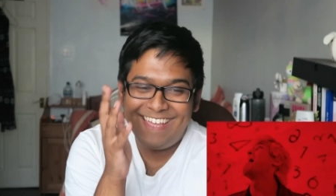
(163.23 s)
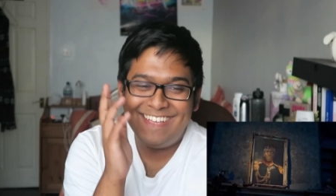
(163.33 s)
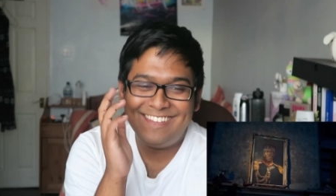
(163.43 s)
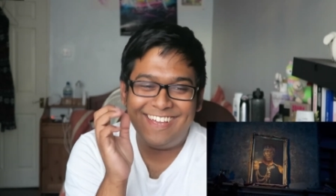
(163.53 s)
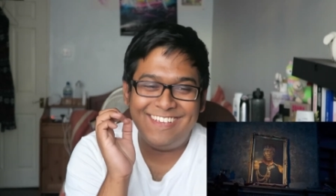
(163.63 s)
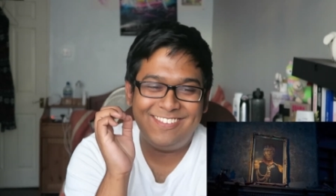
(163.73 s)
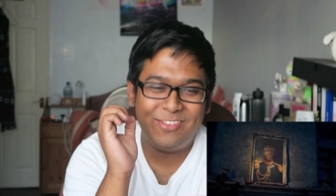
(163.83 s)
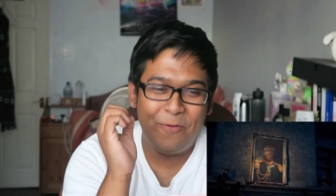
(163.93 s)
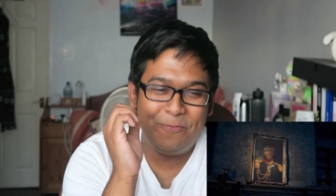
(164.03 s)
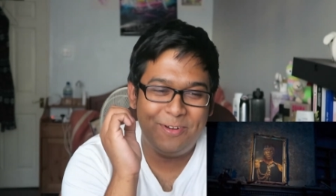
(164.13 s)
This guy's
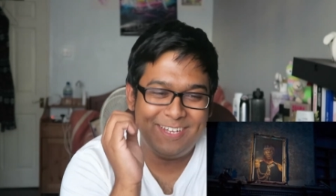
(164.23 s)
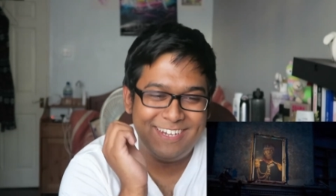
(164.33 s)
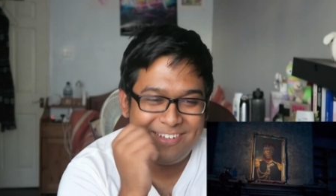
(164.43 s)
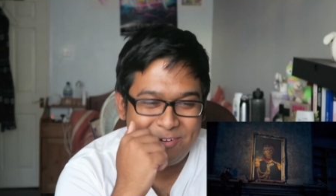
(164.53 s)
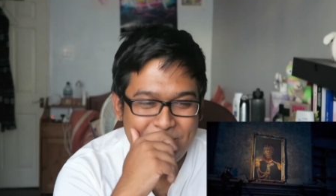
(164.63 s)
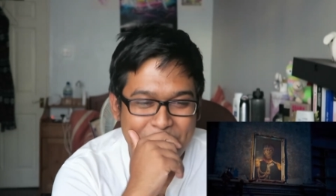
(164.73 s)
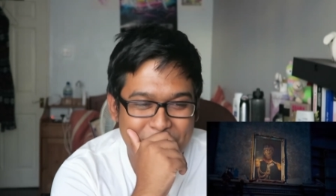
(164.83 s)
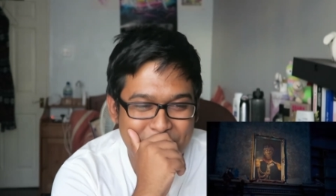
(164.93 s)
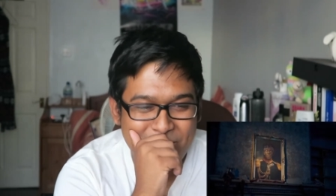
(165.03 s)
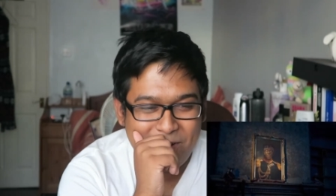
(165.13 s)
so freaking
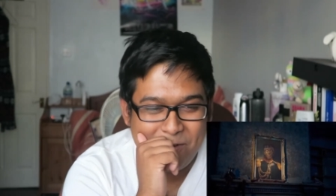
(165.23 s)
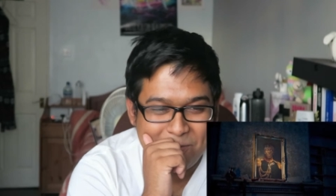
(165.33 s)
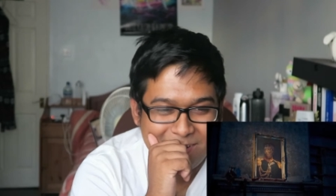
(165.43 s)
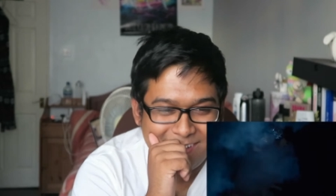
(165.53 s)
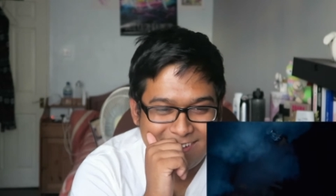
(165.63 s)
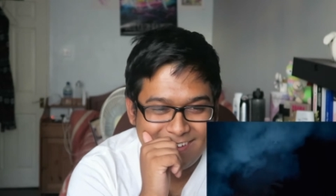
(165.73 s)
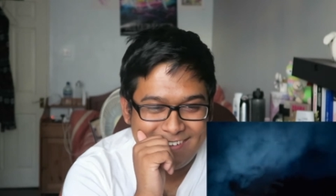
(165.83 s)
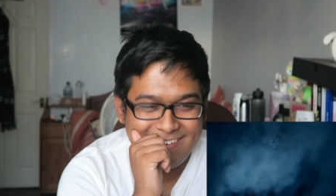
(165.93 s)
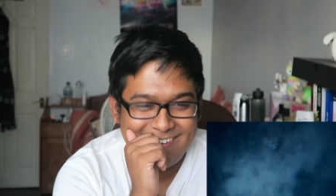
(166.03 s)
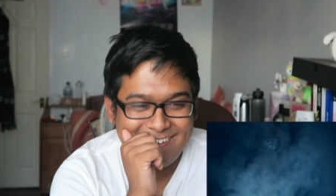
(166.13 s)
cool. Oh my god.
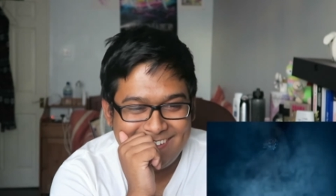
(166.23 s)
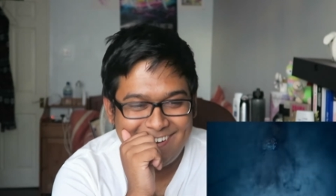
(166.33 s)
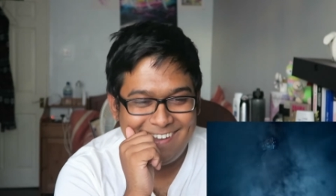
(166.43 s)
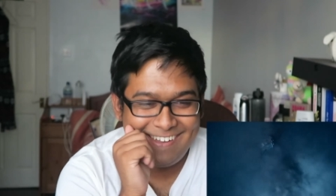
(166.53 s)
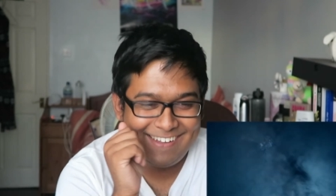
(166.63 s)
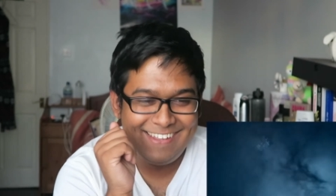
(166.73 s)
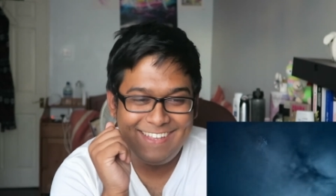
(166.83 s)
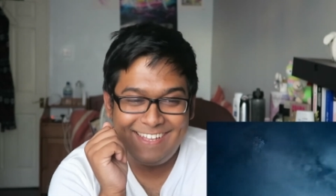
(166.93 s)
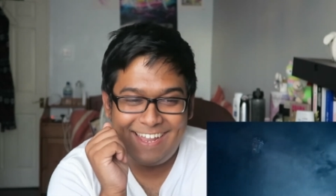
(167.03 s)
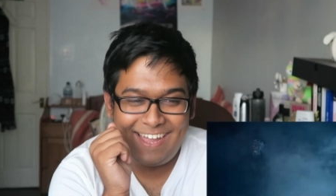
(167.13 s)

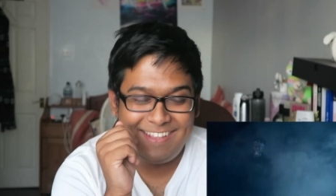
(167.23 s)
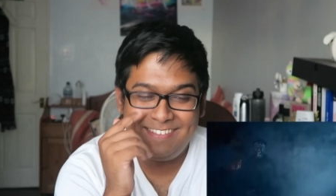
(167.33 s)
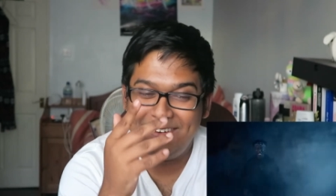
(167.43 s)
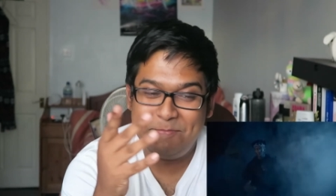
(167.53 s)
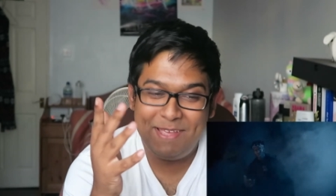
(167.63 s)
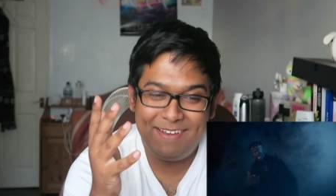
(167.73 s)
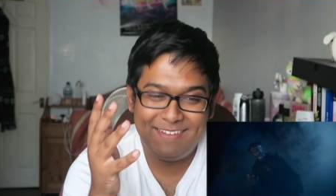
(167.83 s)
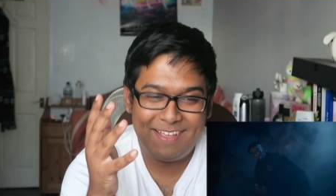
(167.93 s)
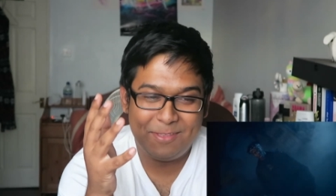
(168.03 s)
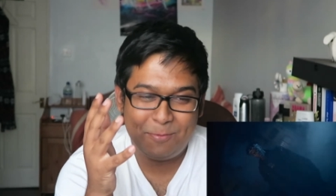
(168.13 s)
And he's in a
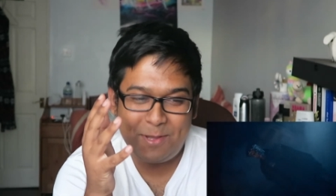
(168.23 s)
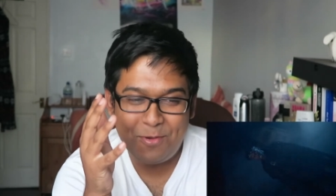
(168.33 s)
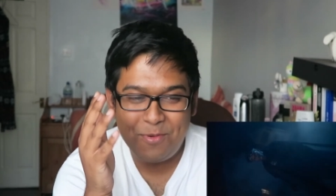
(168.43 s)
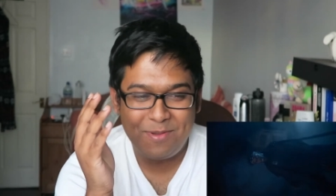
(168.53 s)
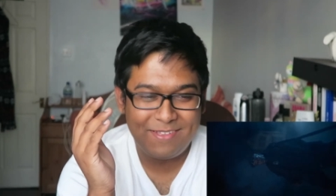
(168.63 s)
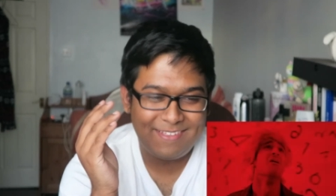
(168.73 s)
painting as well.